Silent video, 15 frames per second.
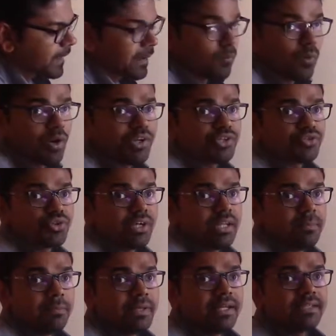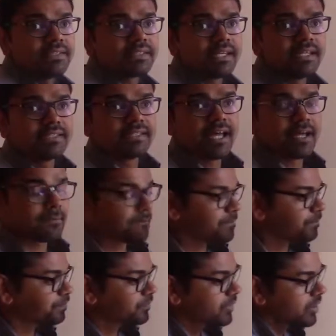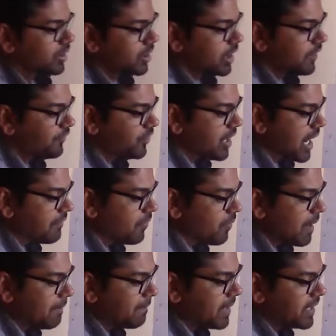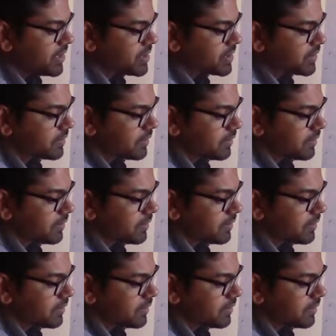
And what this really means is that if you have a web page,